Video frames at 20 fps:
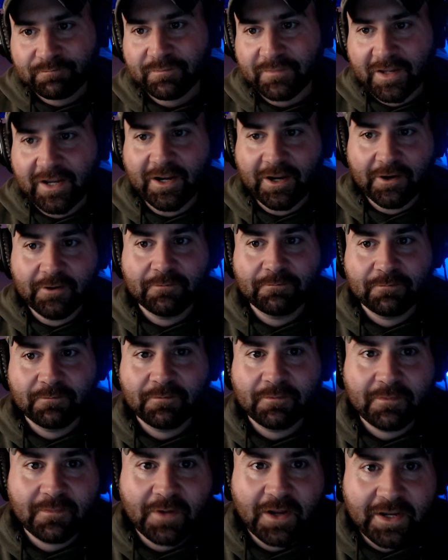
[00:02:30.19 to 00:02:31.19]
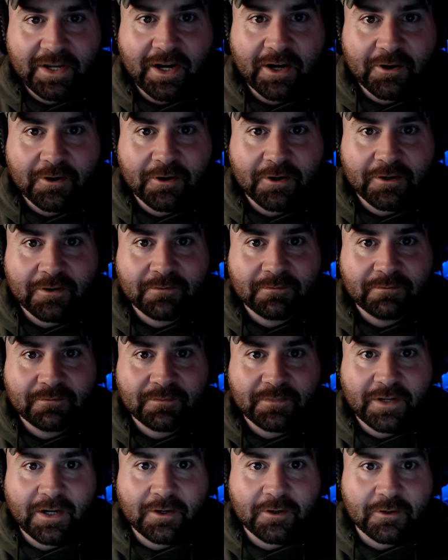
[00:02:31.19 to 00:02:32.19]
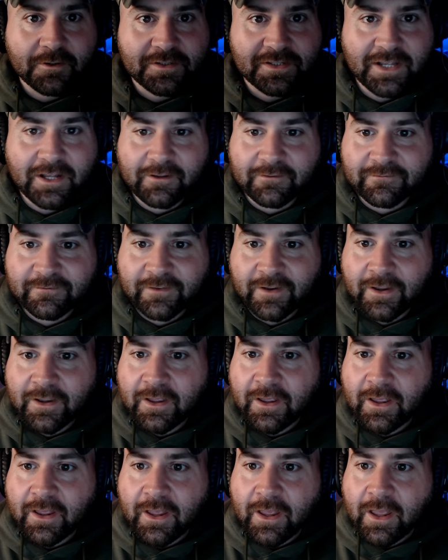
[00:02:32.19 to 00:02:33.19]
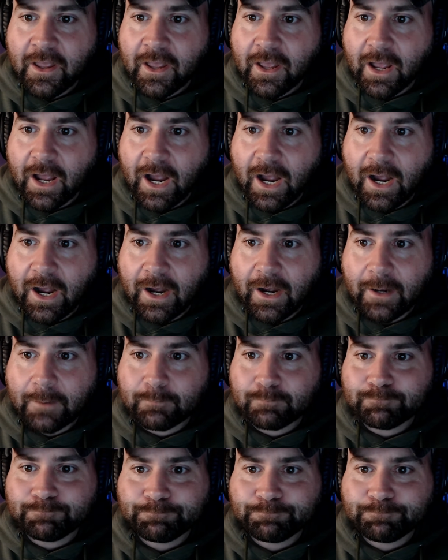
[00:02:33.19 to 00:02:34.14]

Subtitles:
you know, a younger self. Um,